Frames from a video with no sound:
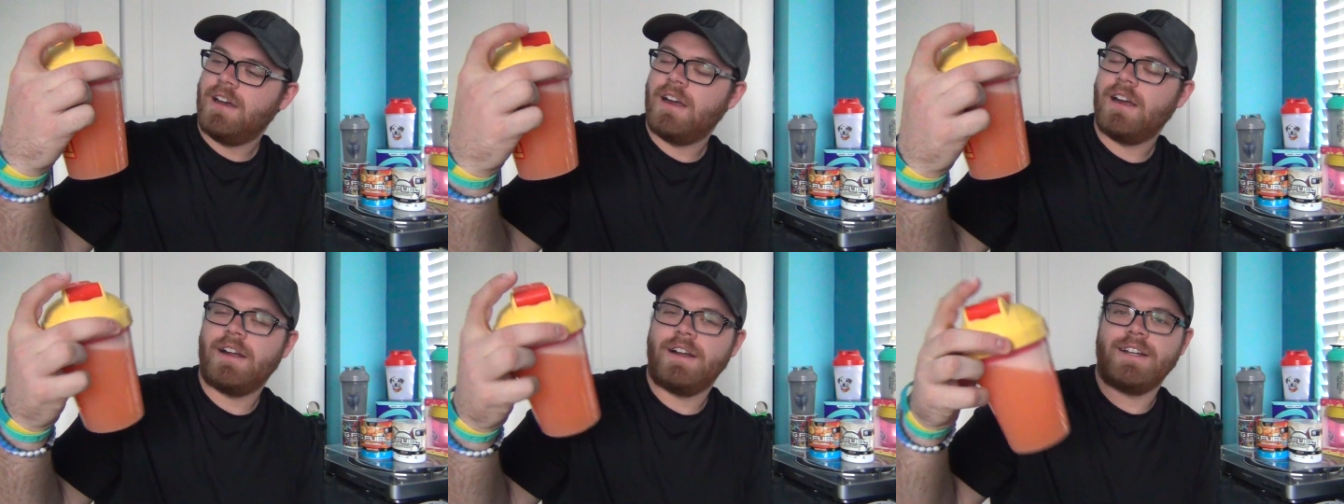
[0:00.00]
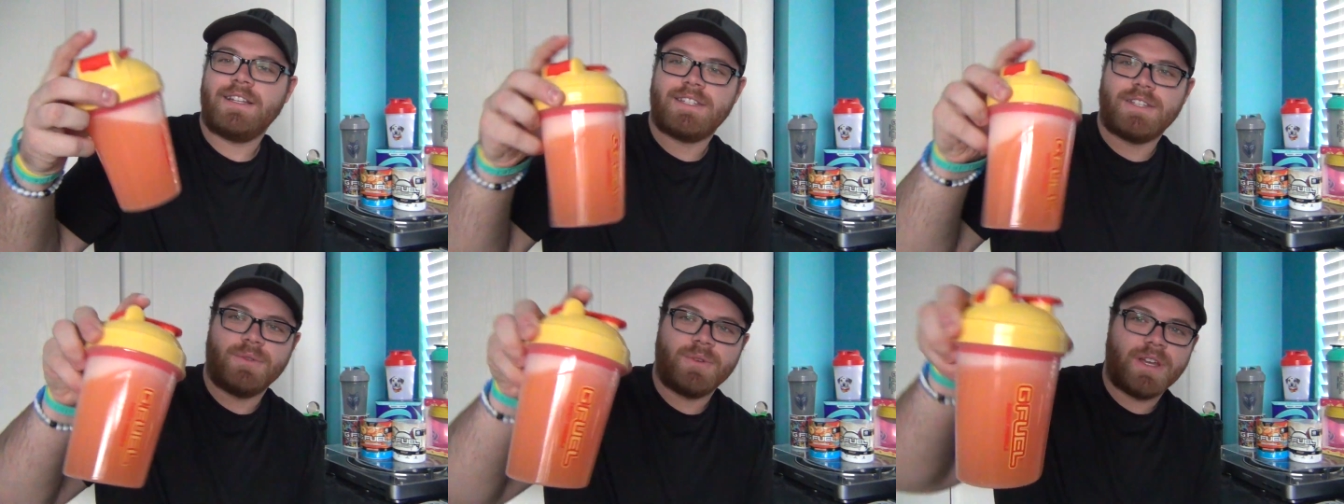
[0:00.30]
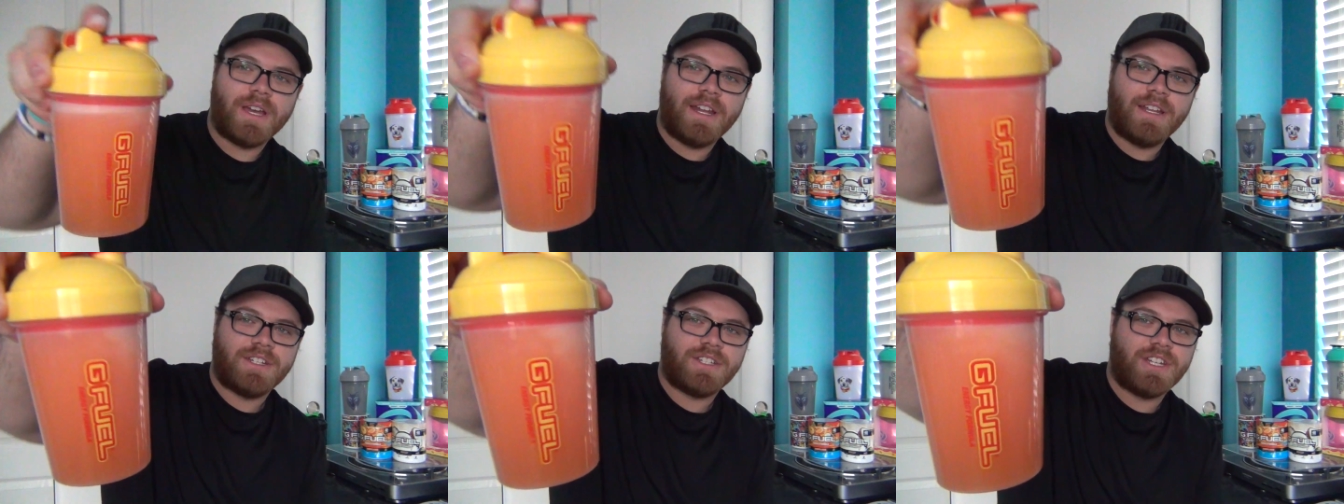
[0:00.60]
Alrighty, so we
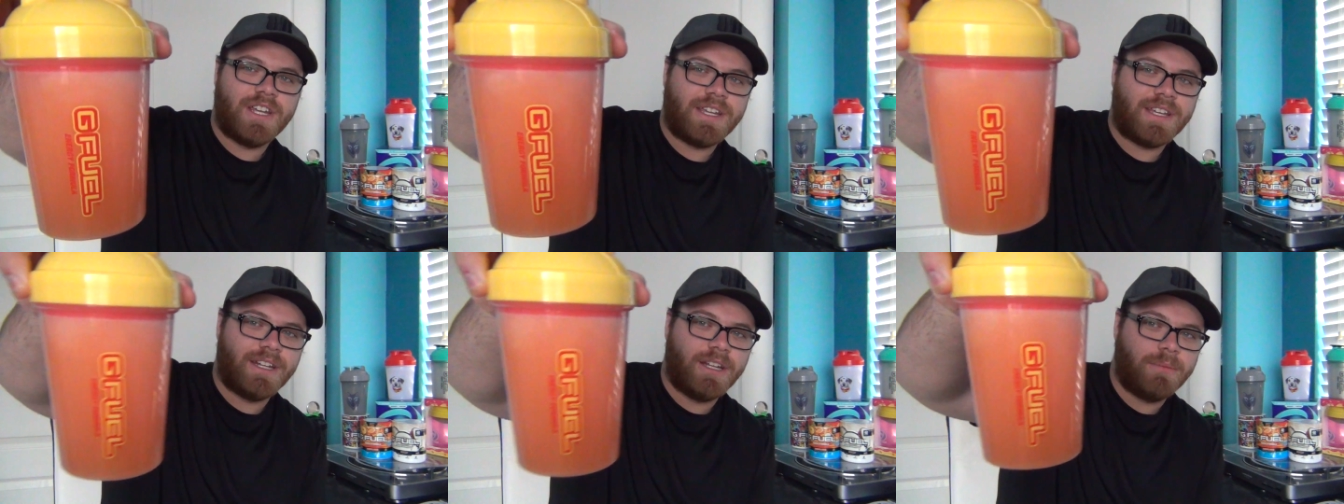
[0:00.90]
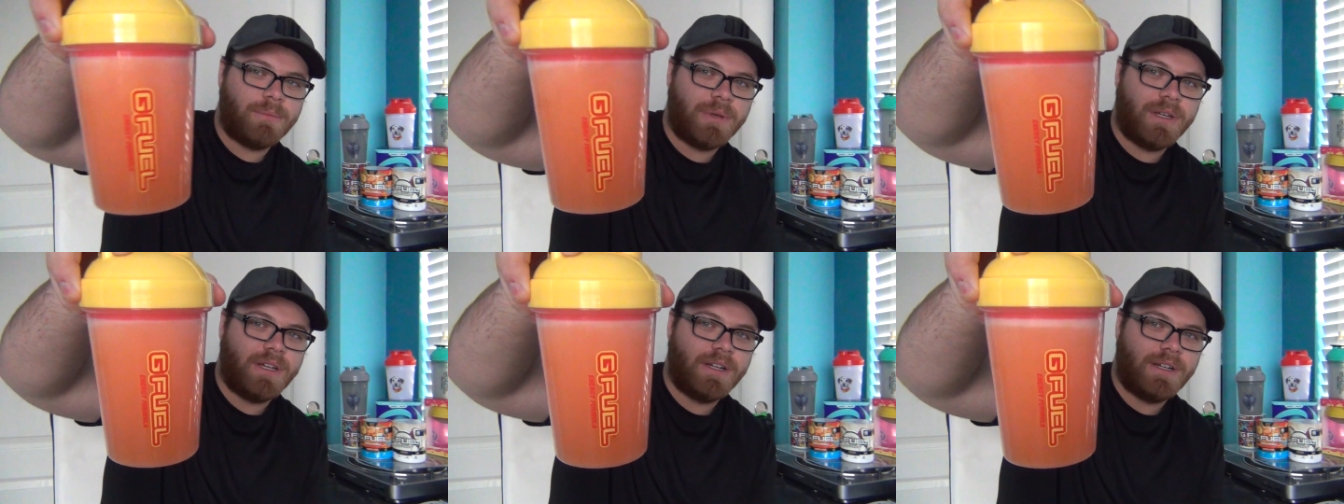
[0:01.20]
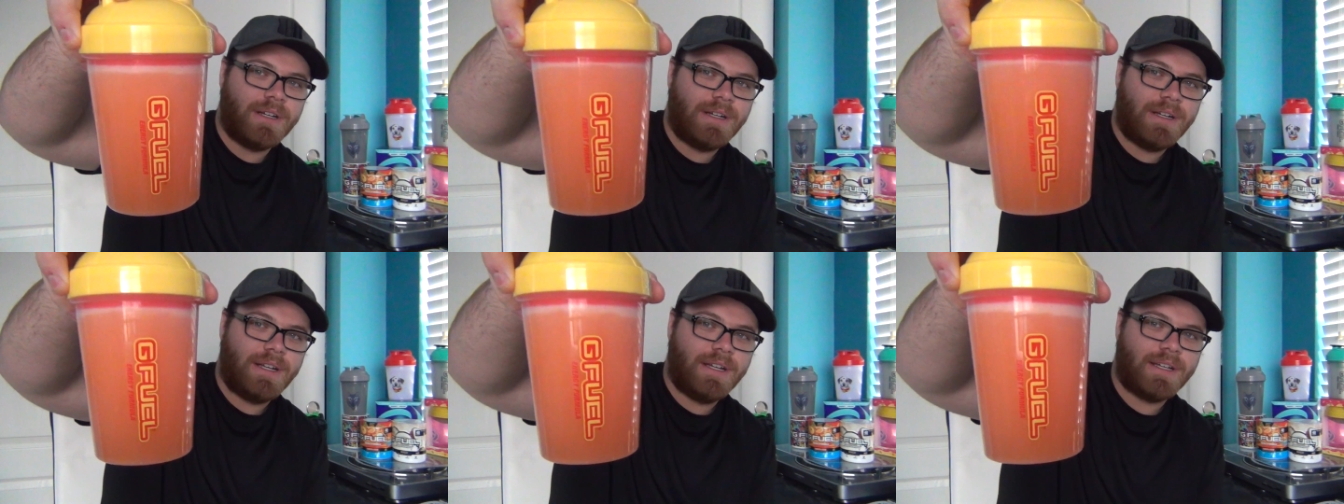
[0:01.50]
got it shaken up
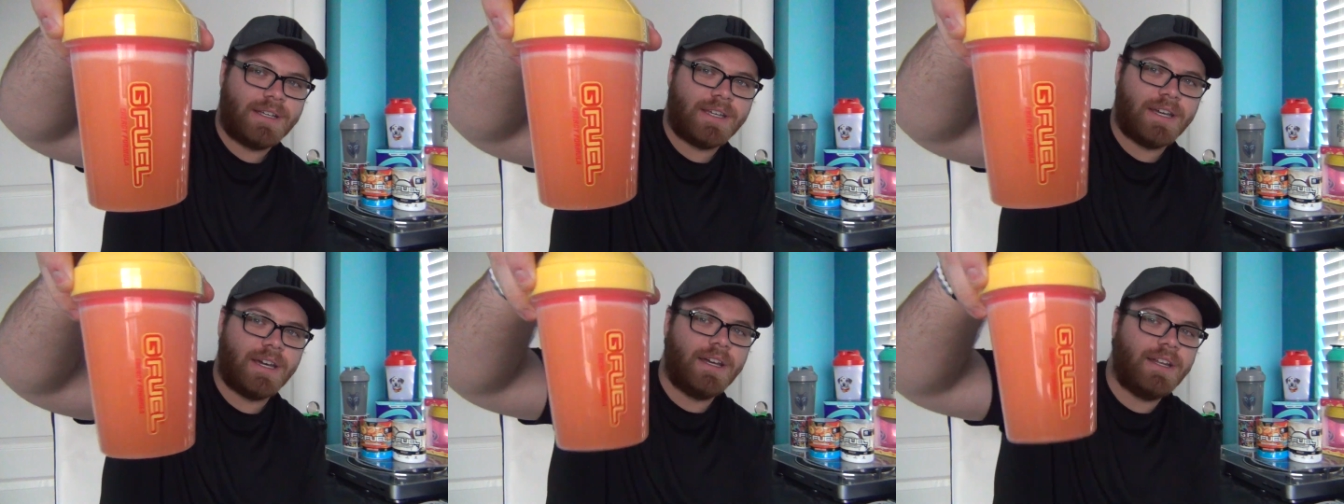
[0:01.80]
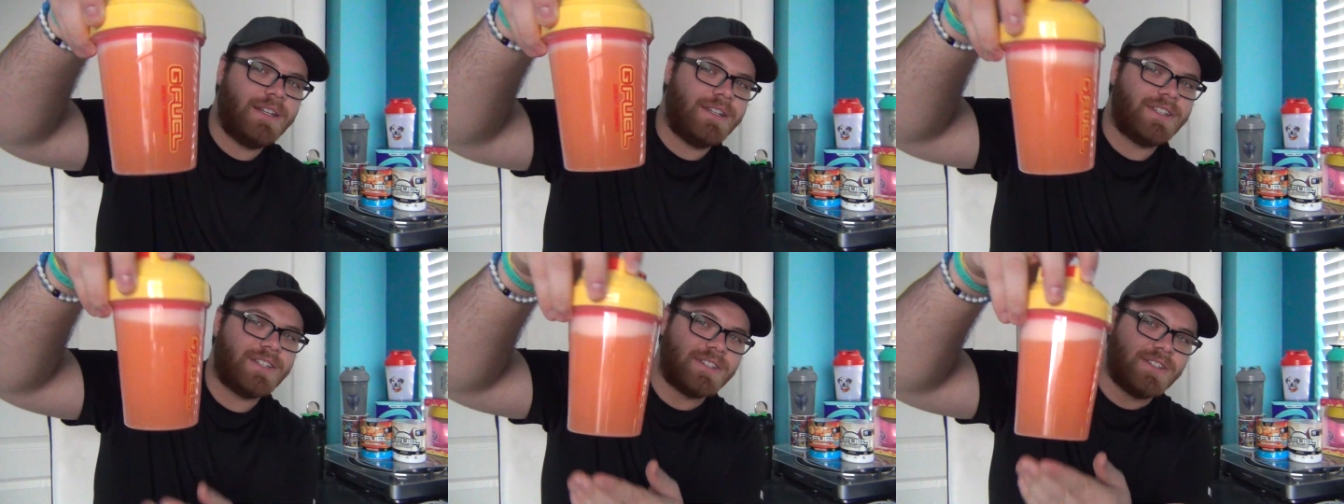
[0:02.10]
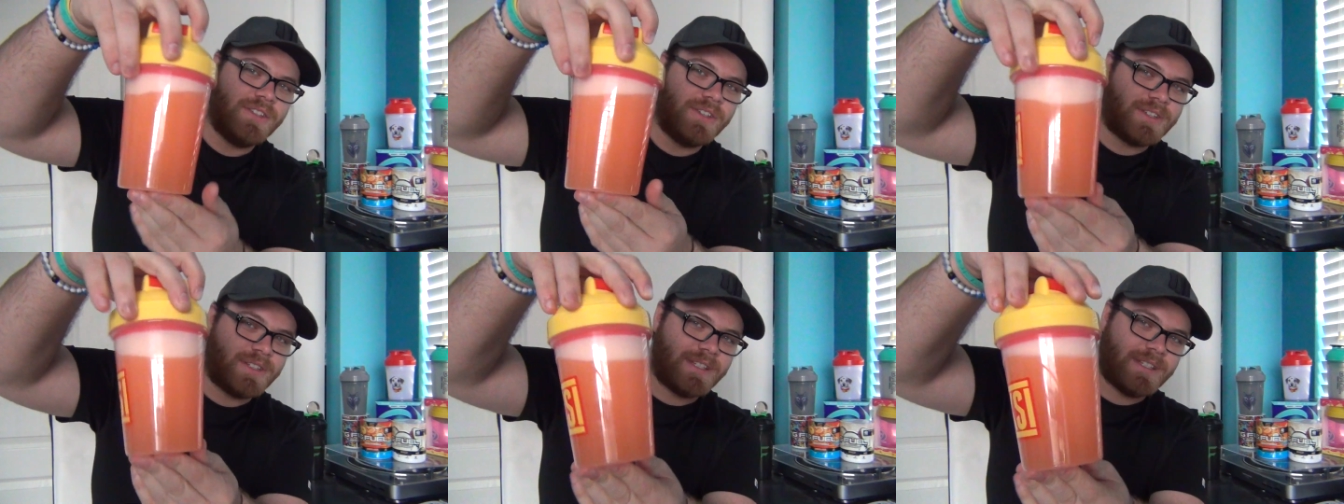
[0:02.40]
here. Kind of
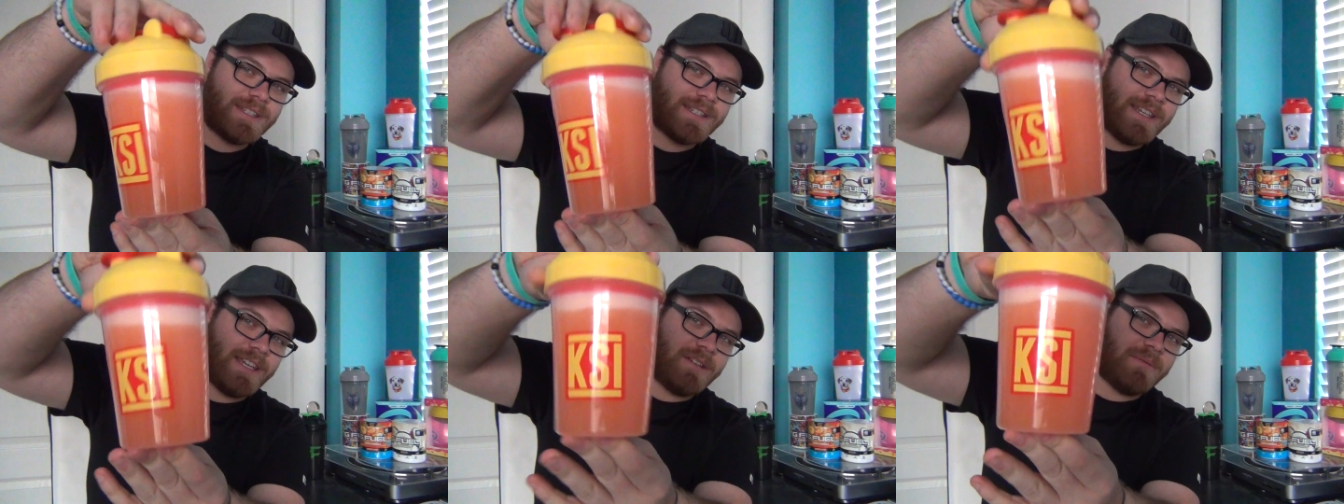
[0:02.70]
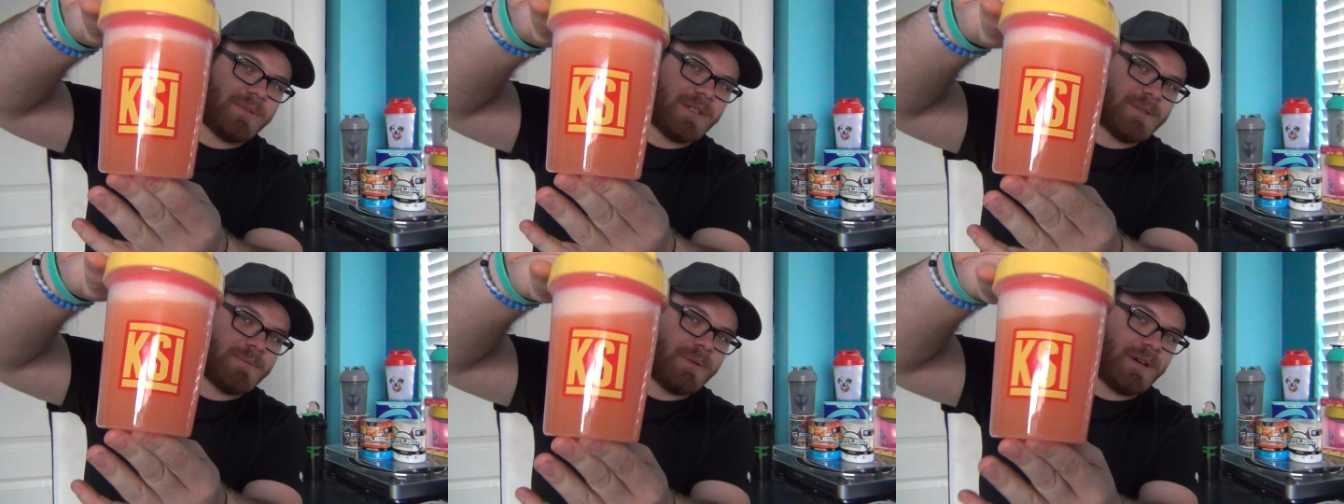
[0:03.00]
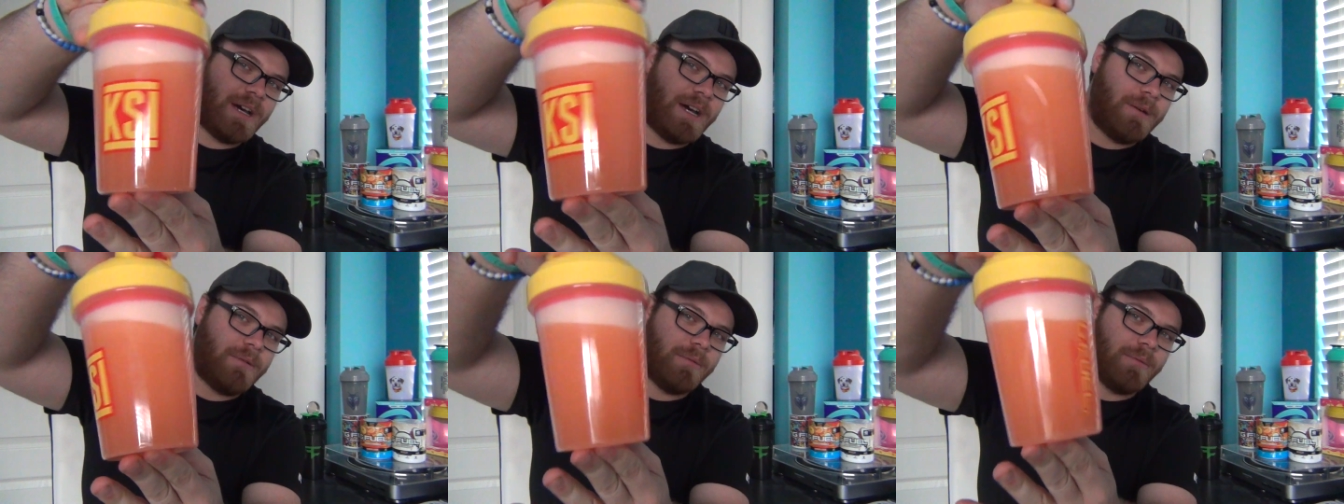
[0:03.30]
just looks the same as
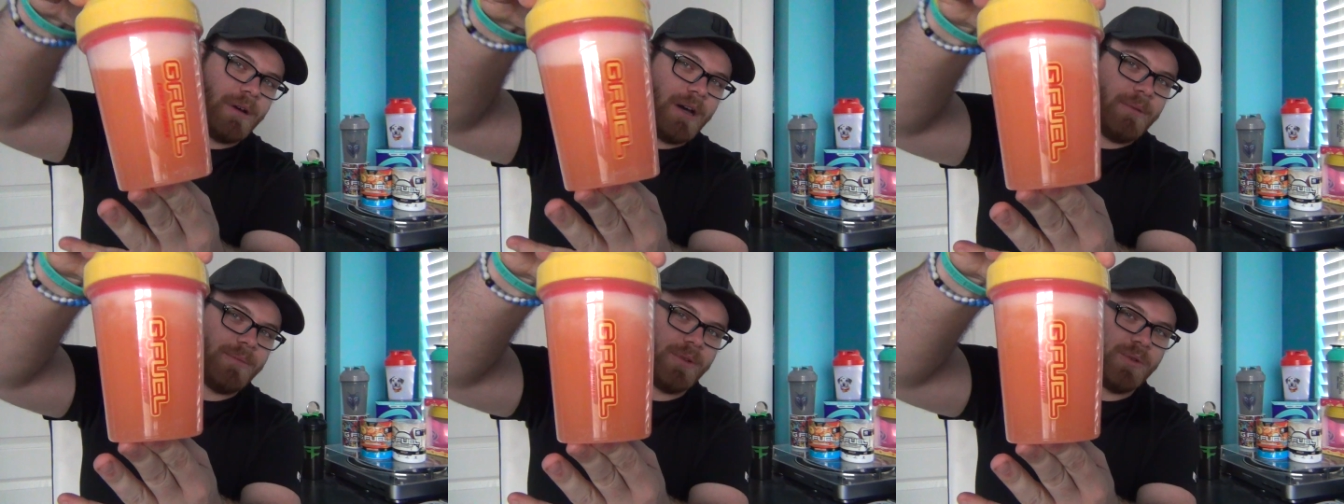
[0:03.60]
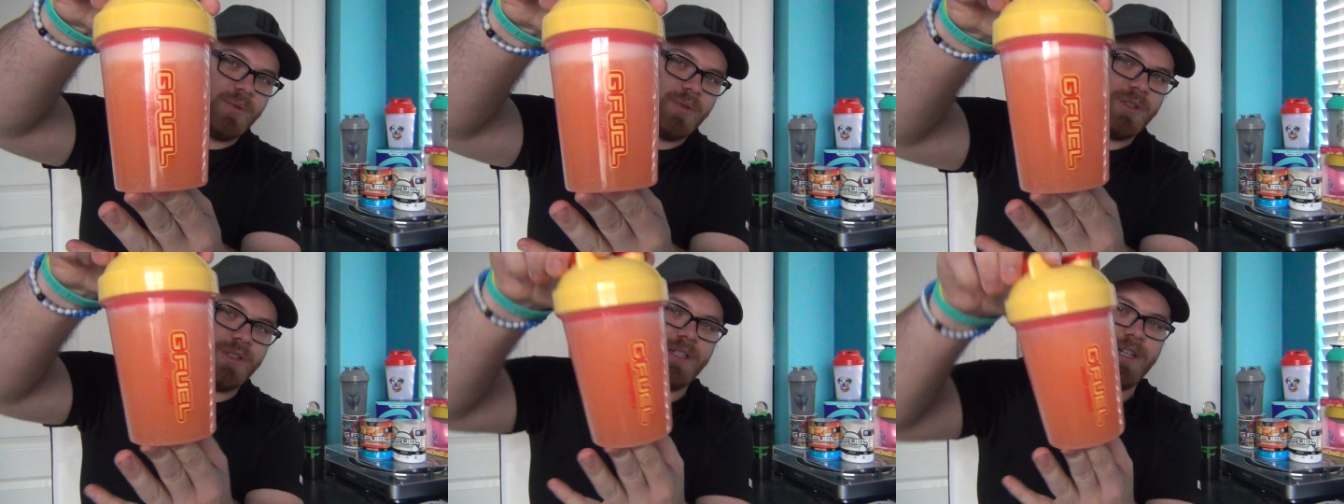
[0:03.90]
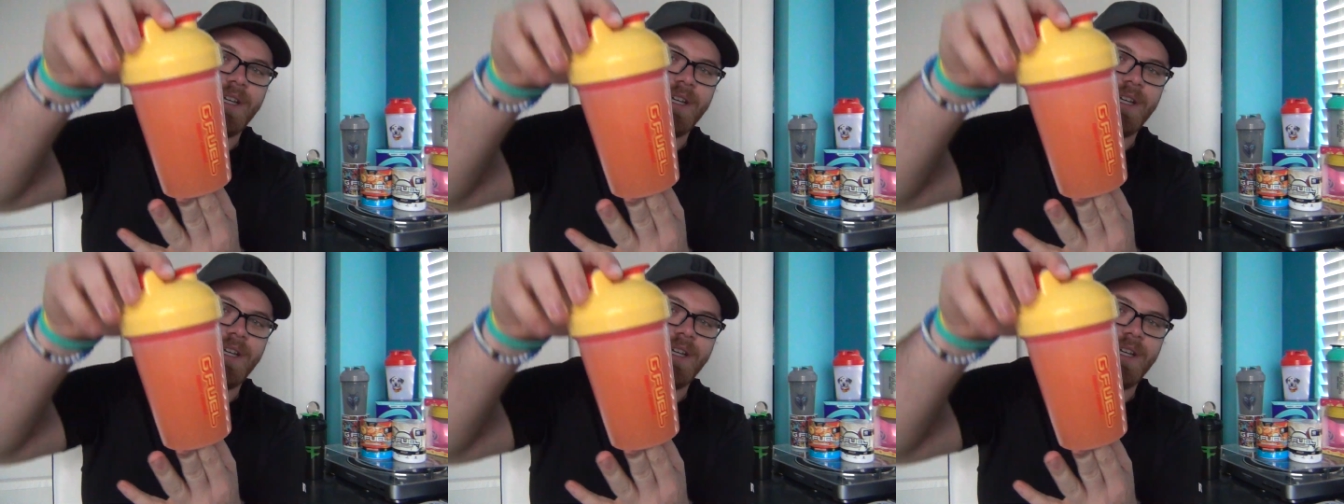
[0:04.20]
Bahama Mama would.